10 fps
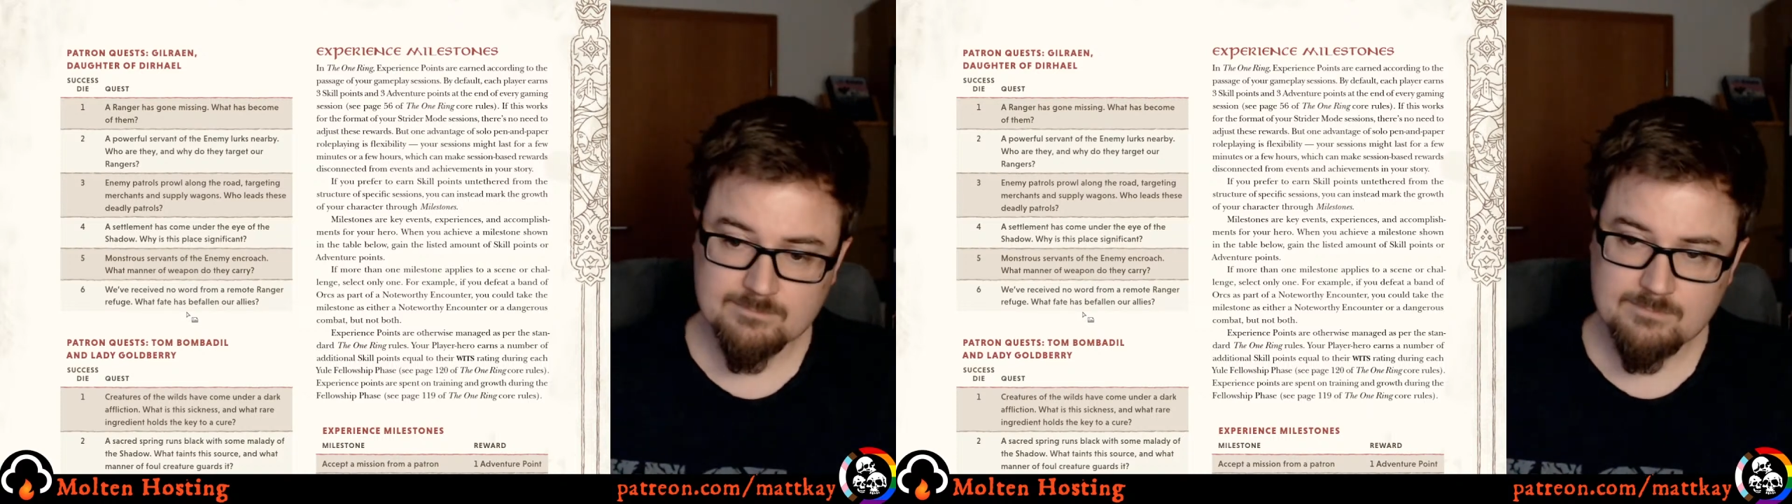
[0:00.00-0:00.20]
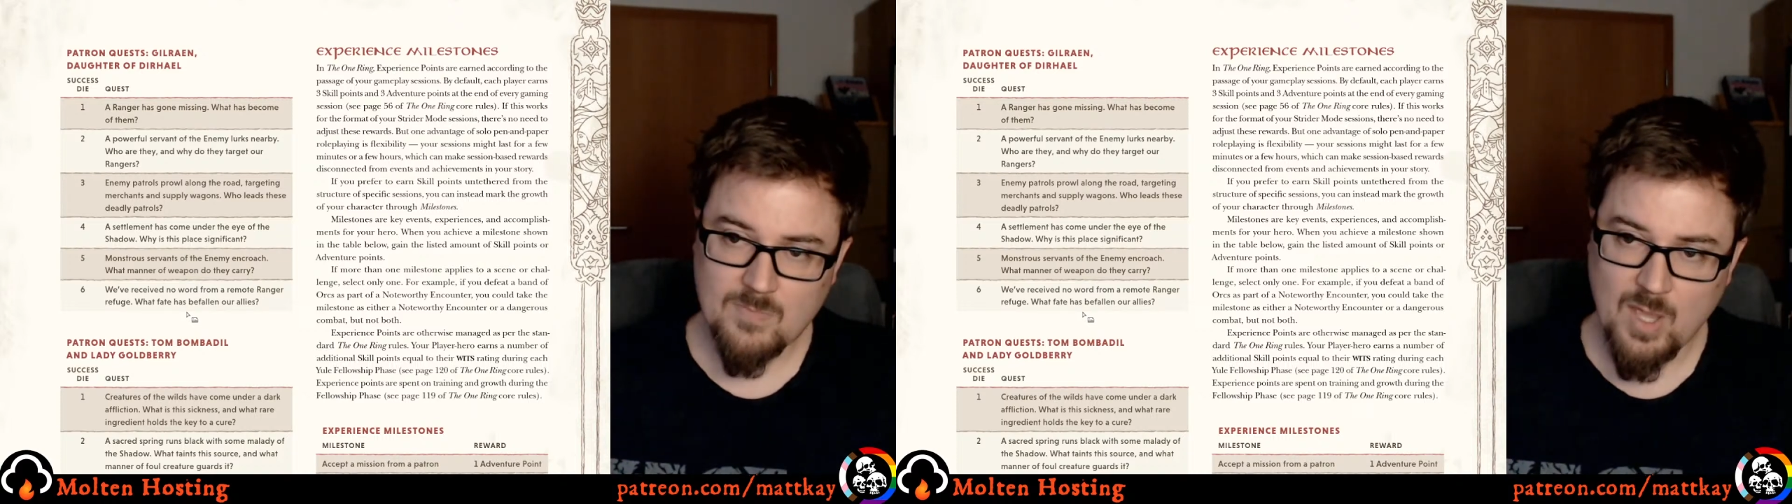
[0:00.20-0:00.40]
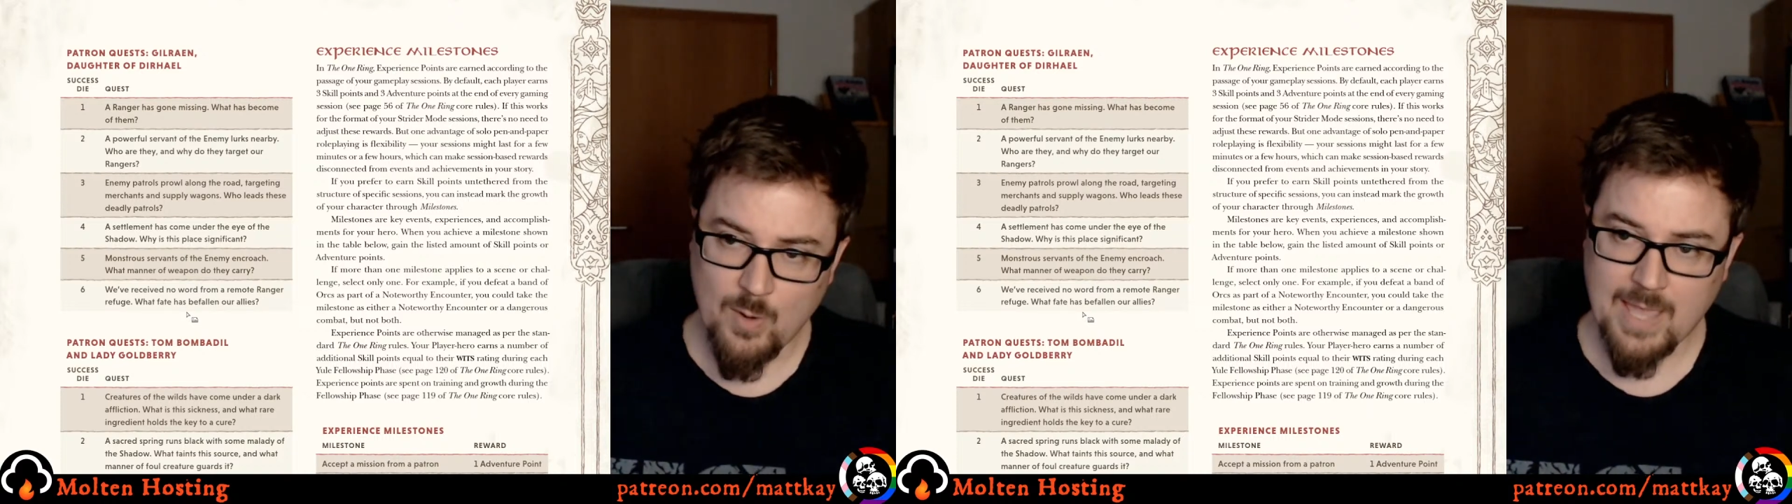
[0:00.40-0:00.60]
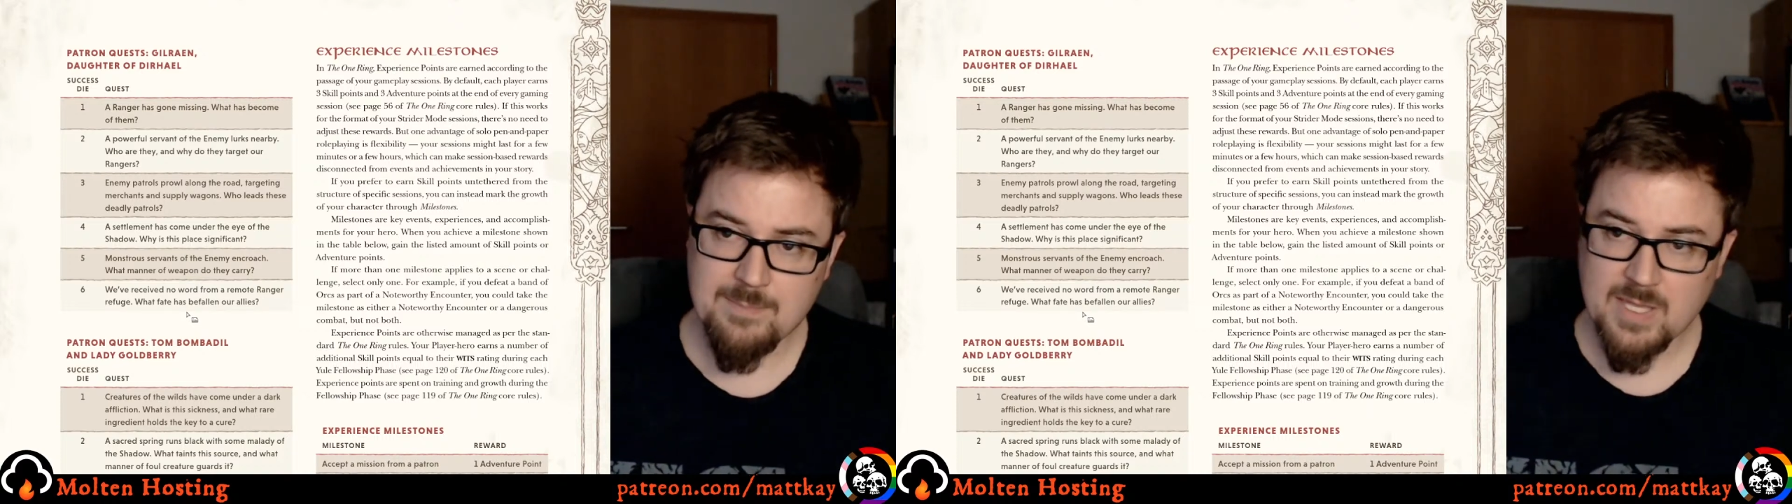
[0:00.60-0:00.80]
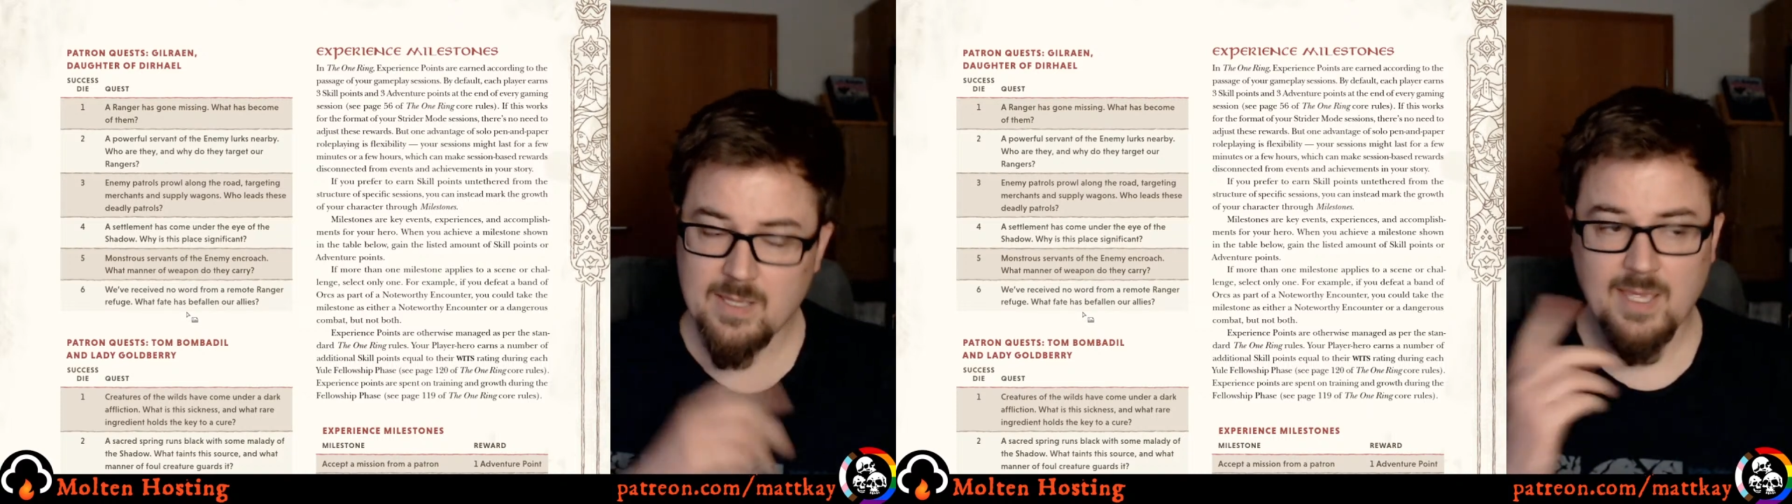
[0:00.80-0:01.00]
Okay,
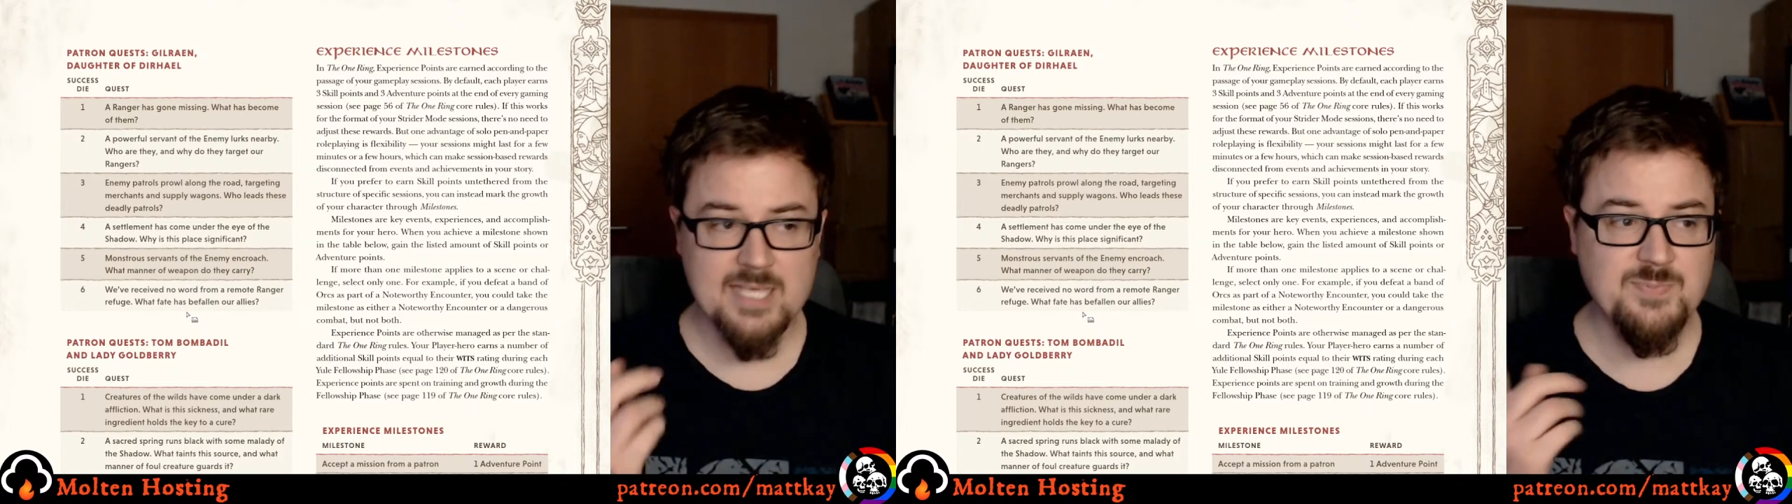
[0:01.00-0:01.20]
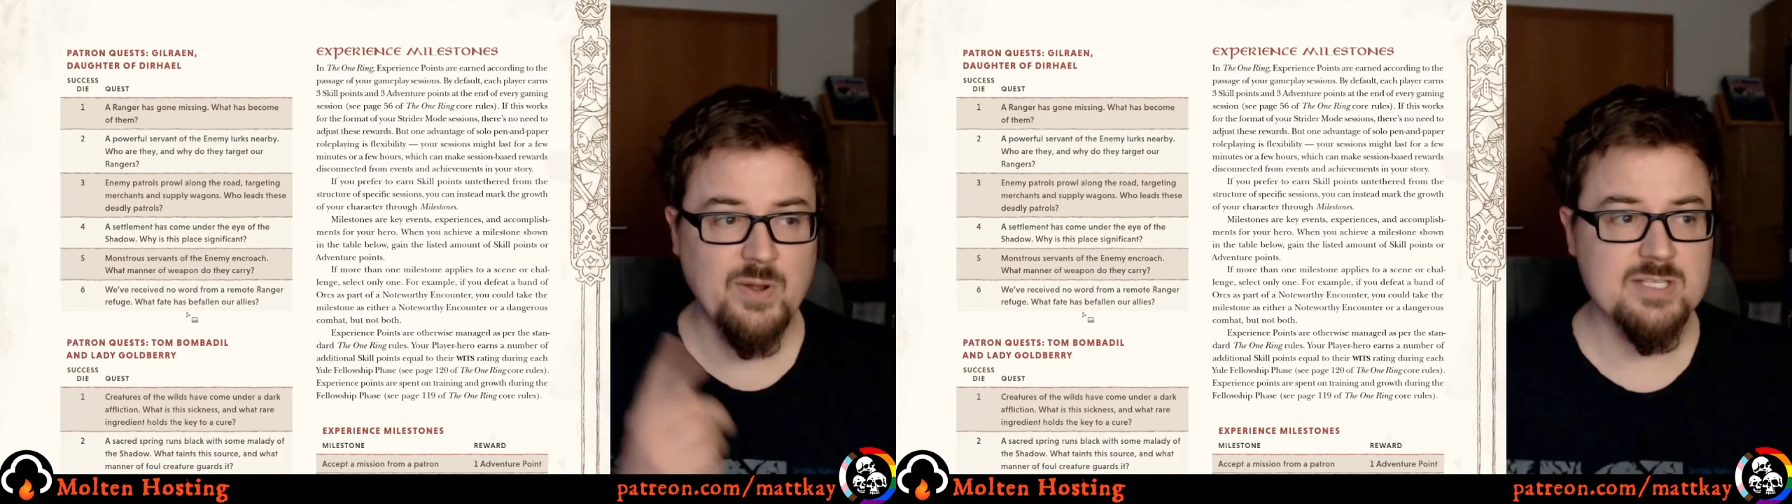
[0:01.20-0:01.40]
experience